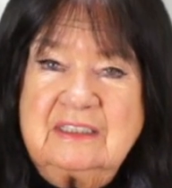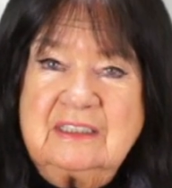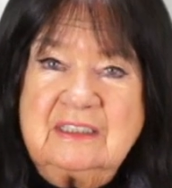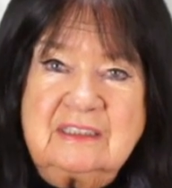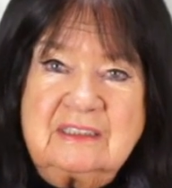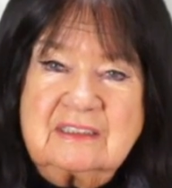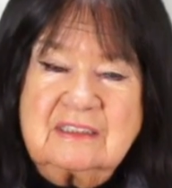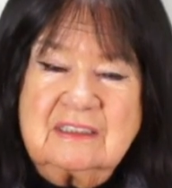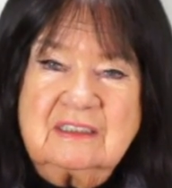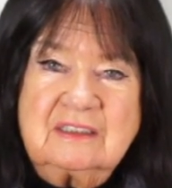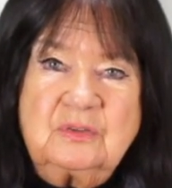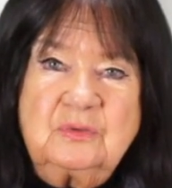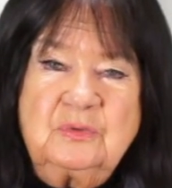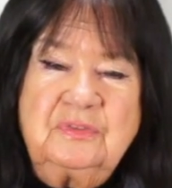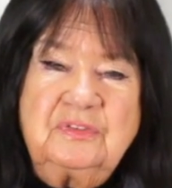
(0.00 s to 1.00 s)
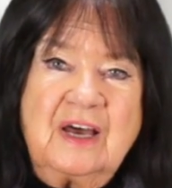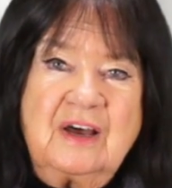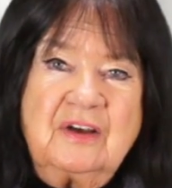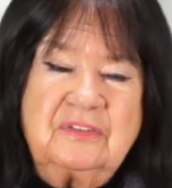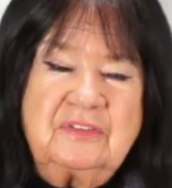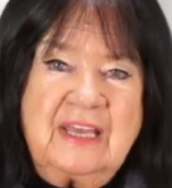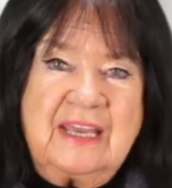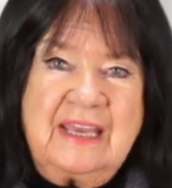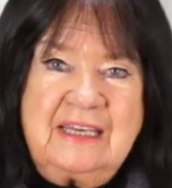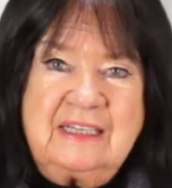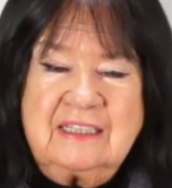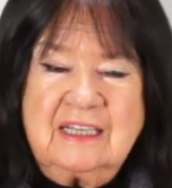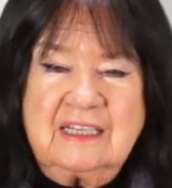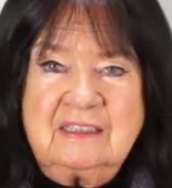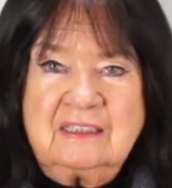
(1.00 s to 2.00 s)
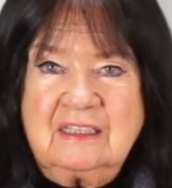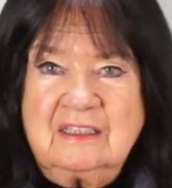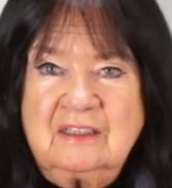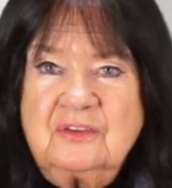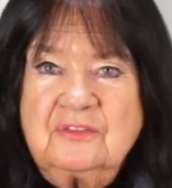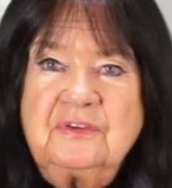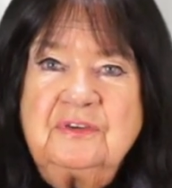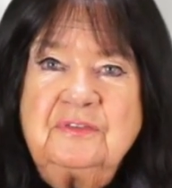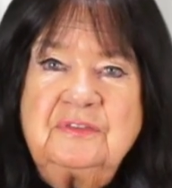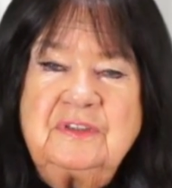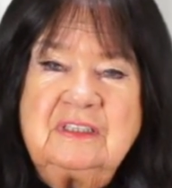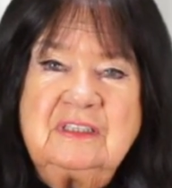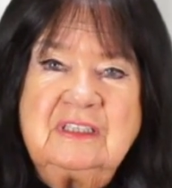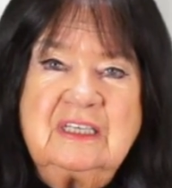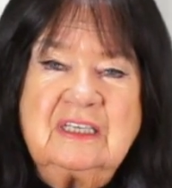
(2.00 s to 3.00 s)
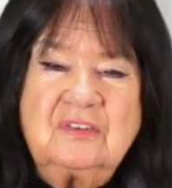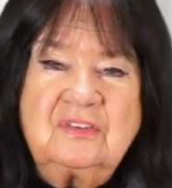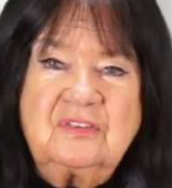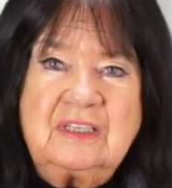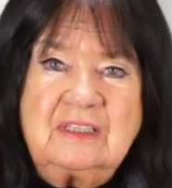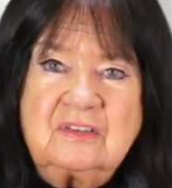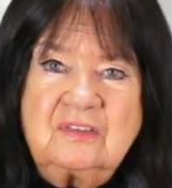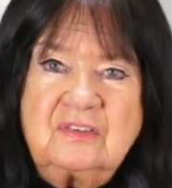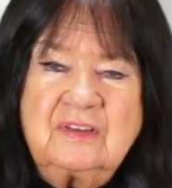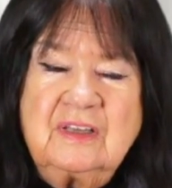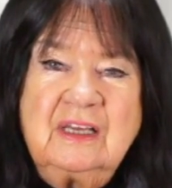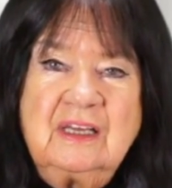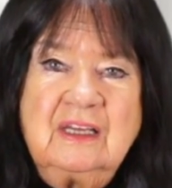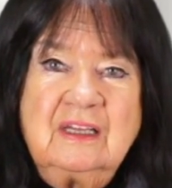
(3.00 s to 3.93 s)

they did 2008 and in the 15 years since,